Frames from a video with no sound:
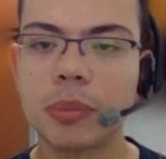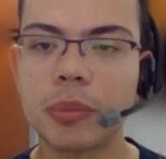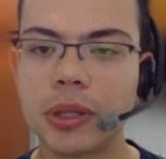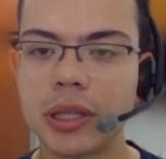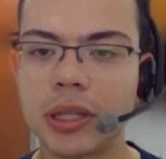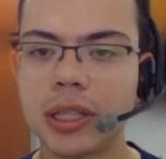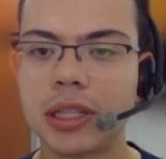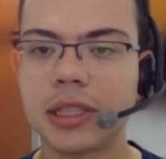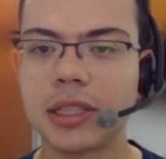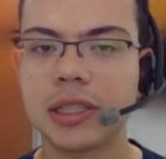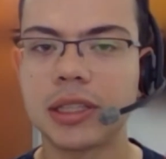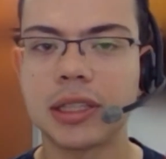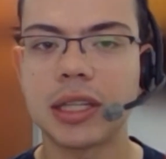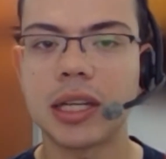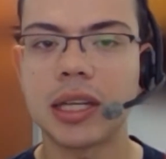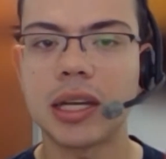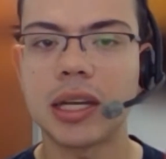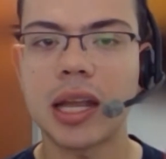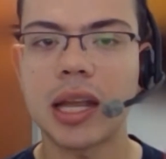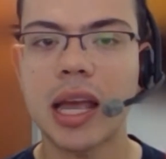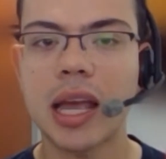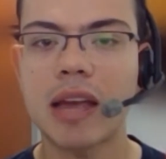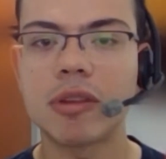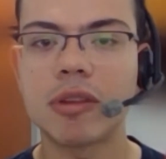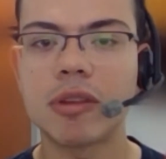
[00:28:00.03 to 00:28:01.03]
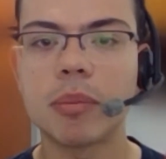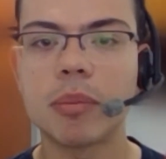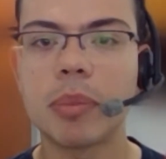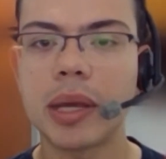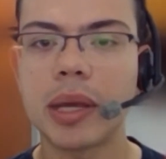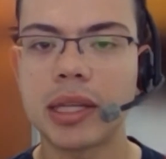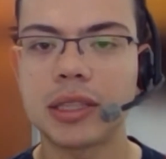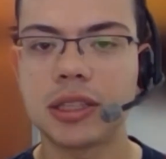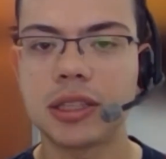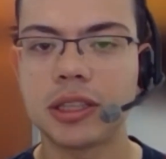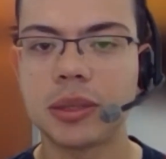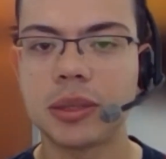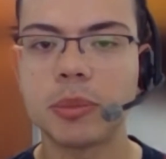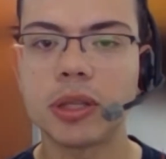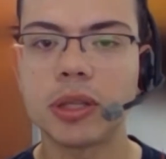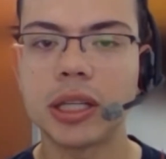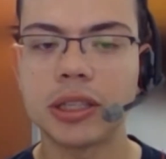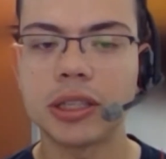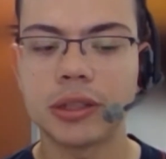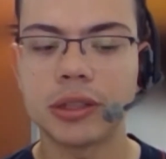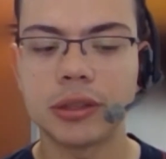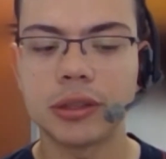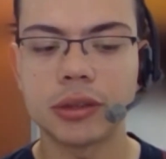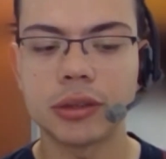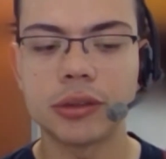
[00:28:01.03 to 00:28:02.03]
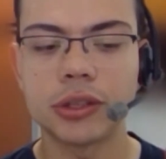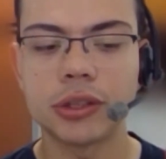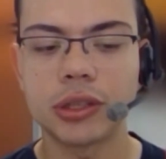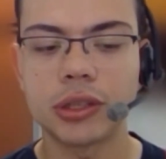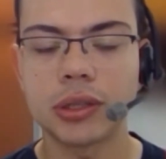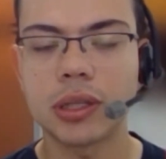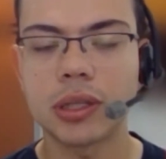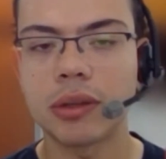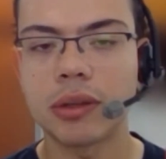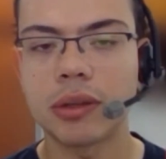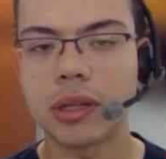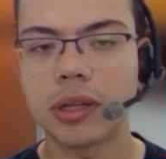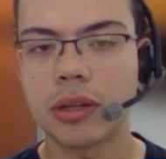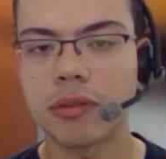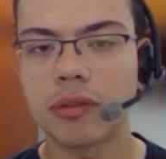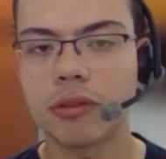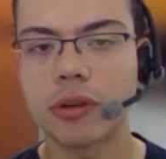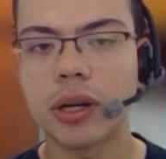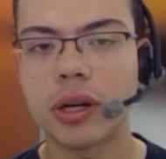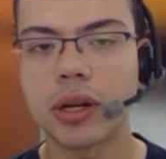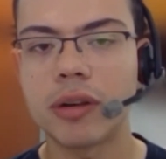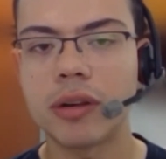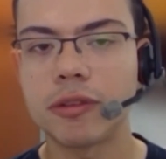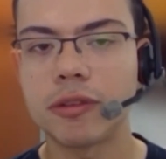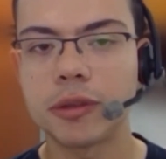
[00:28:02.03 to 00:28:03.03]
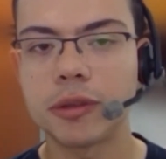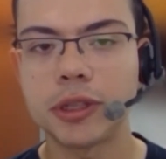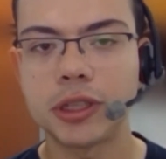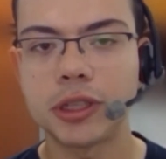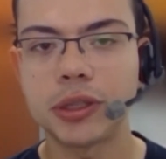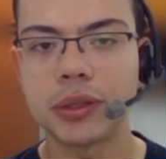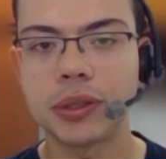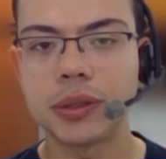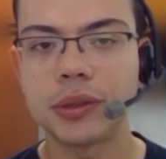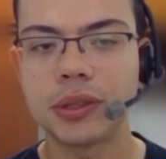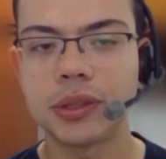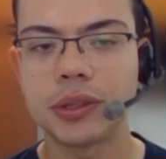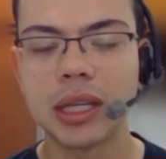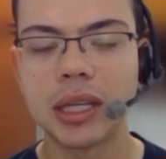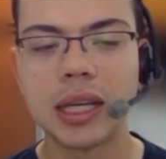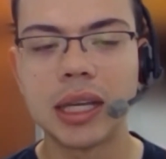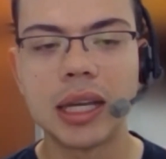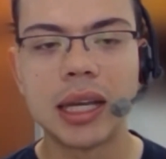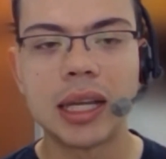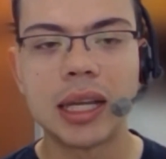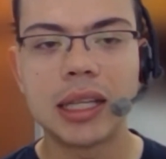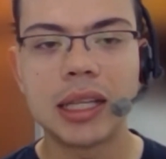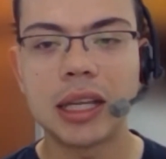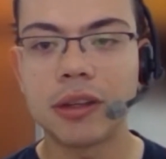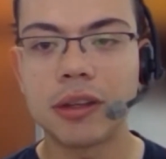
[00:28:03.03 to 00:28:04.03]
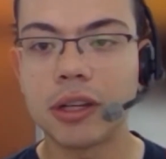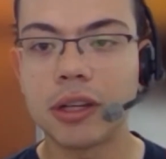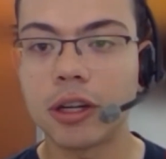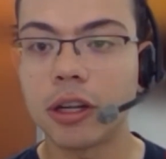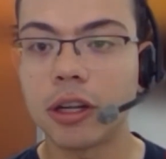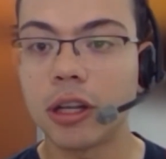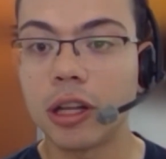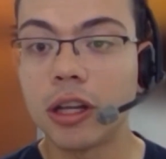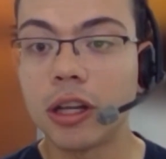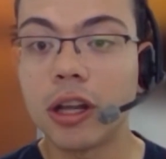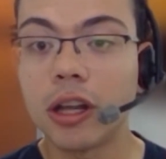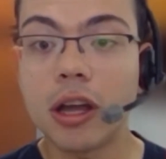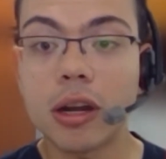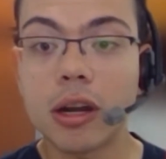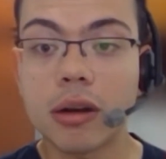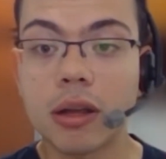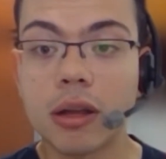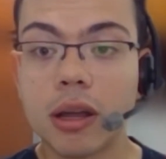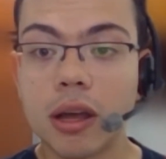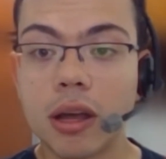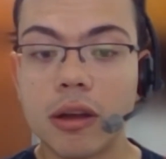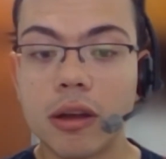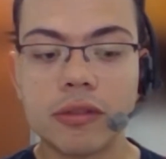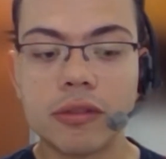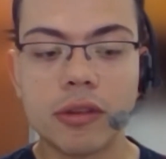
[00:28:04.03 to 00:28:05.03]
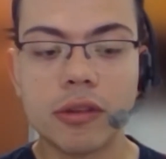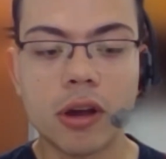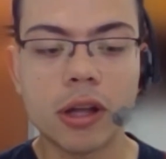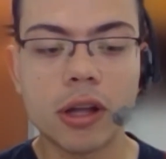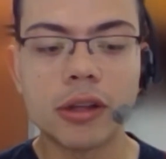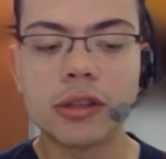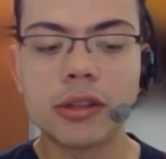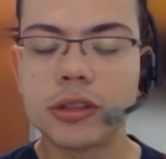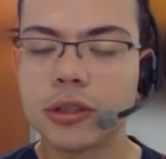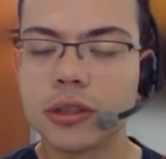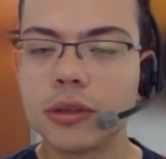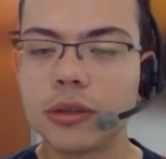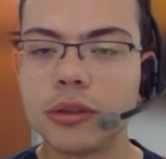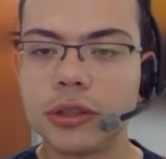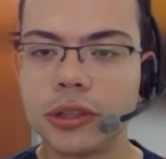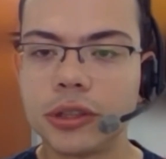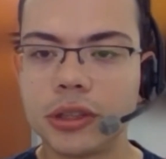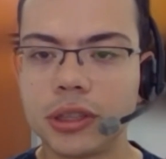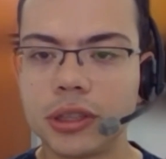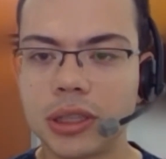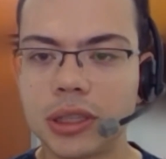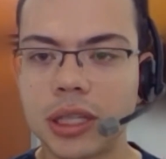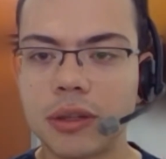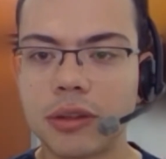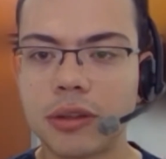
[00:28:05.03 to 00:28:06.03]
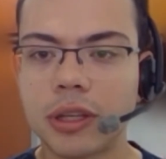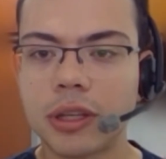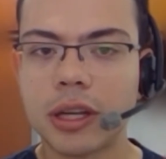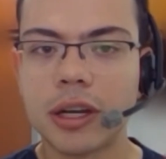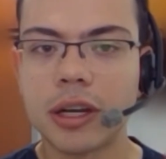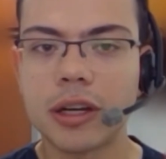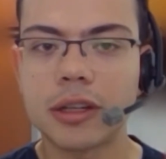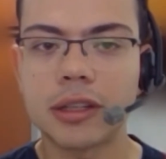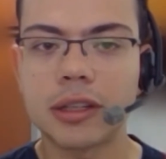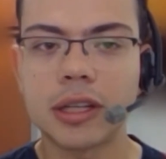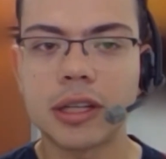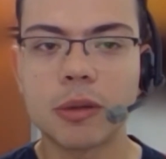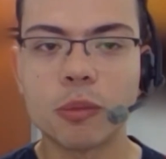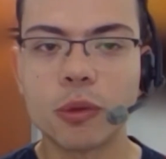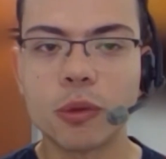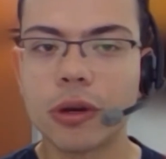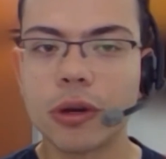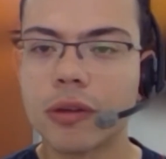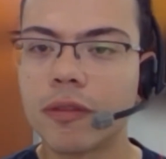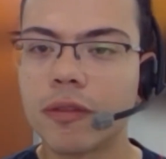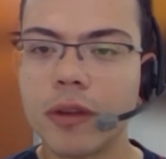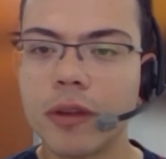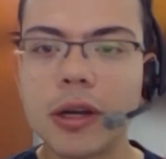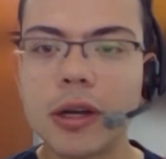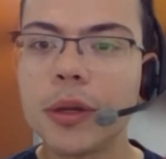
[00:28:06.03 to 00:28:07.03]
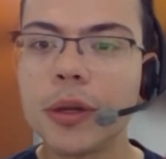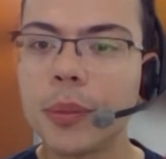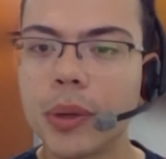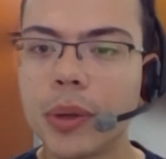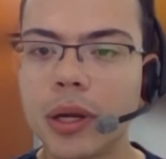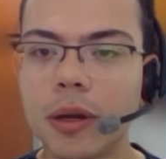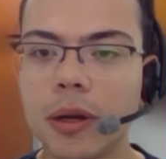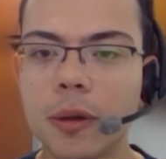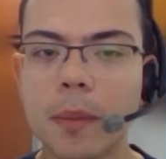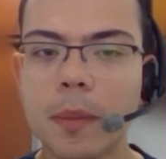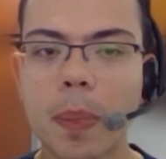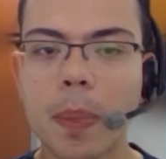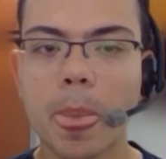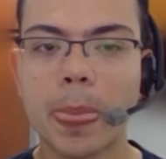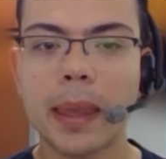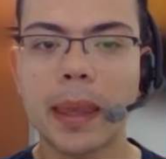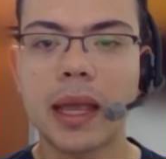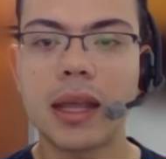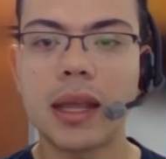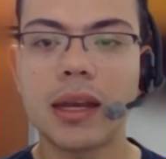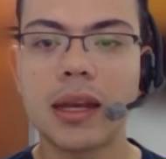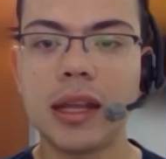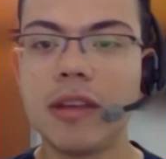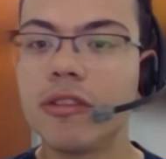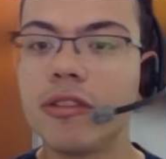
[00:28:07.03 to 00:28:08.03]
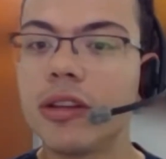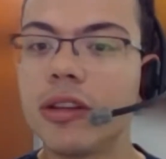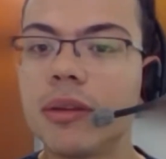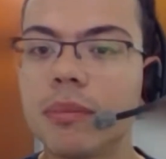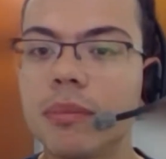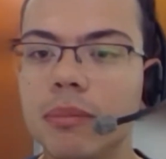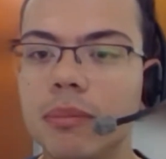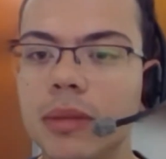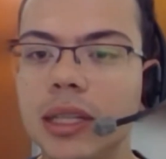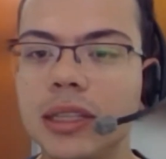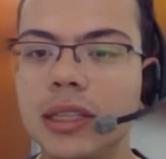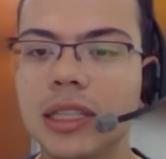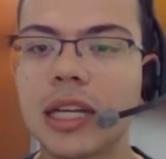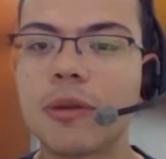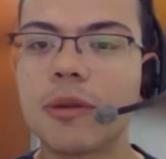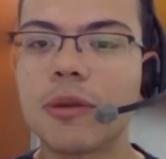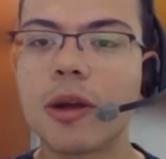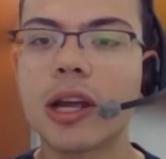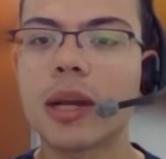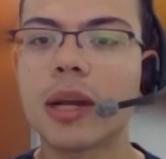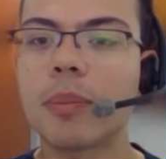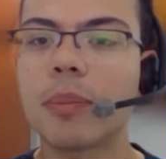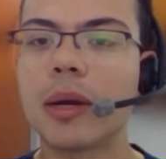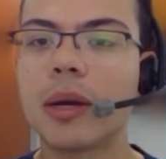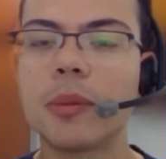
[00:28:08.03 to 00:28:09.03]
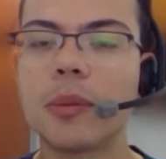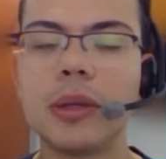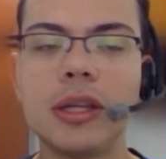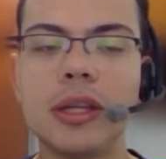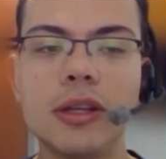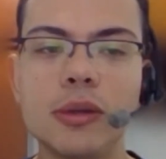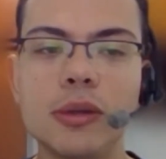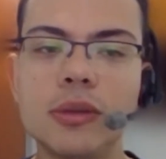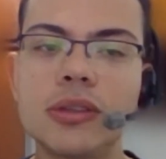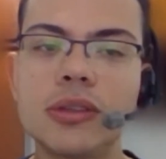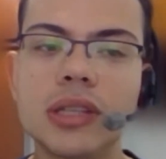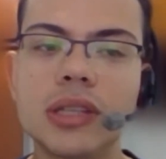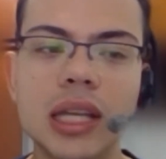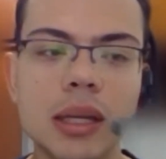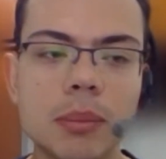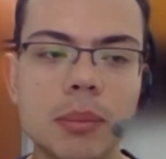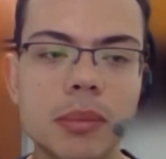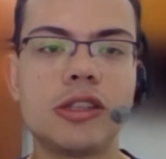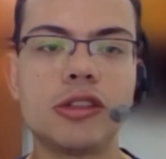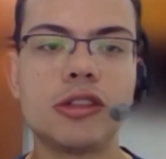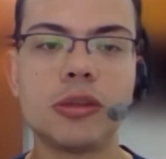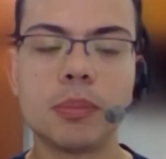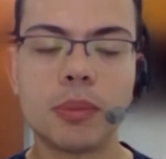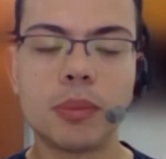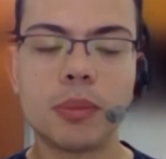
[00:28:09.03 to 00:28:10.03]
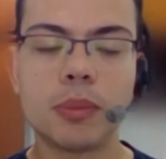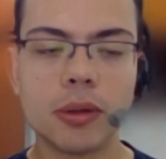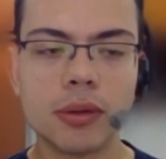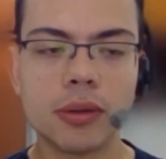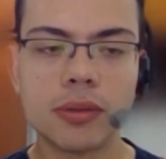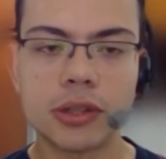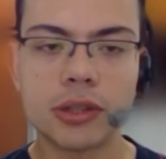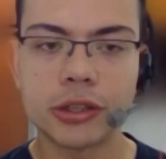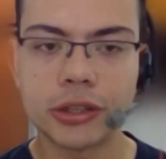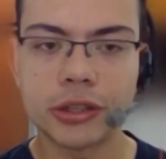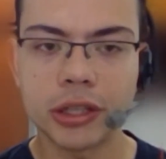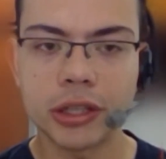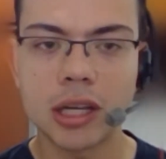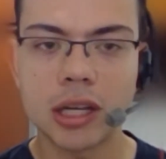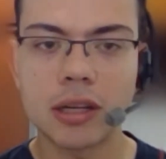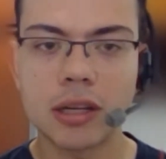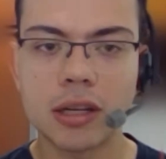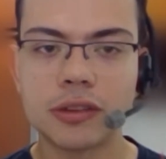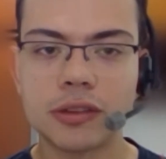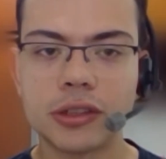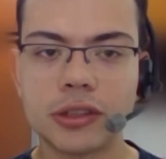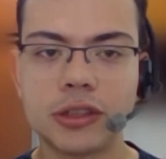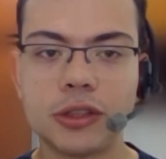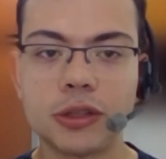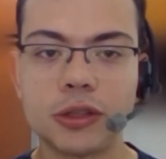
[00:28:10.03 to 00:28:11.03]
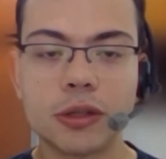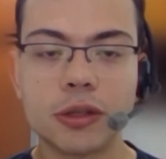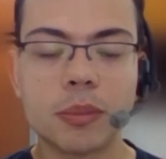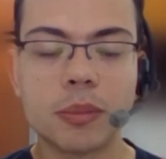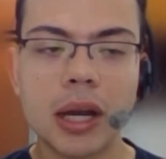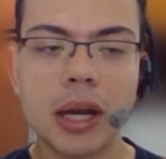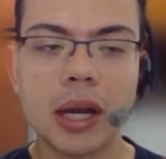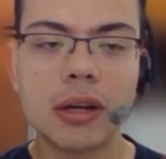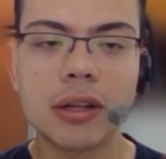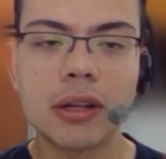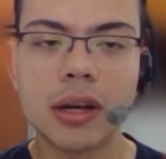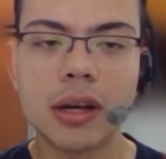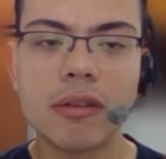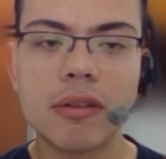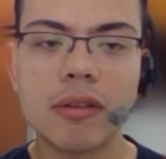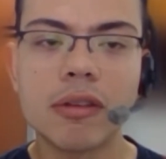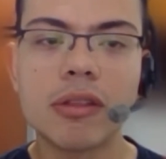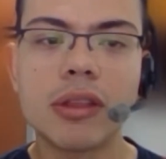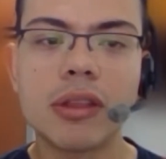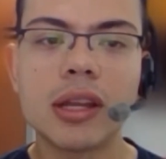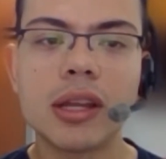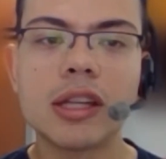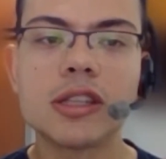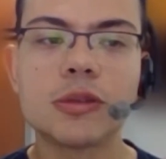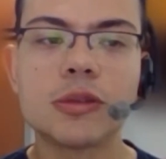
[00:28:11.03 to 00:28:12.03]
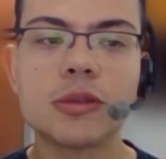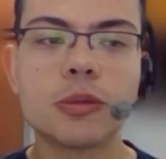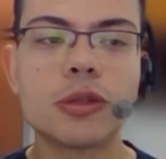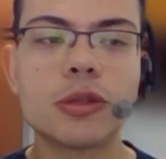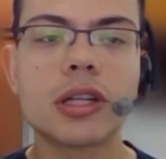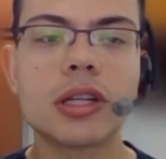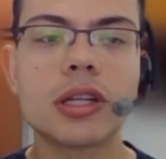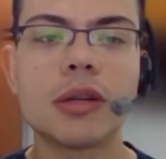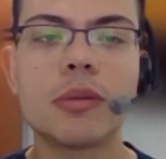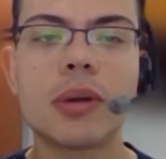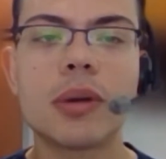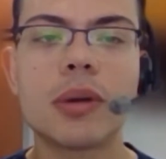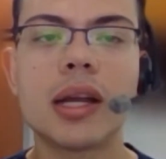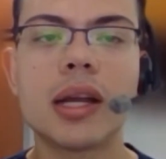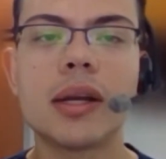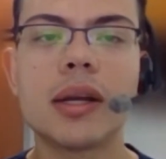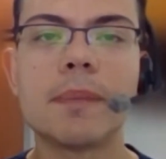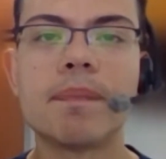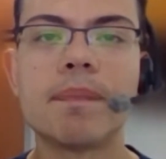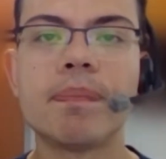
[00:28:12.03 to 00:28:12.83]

this and have the best simulation solution out there for everyone to use. Now, there are a lot of other solutions out there that work very well. And even inside RocketPy, we use them to improve ourselves and to compare that everything is working right.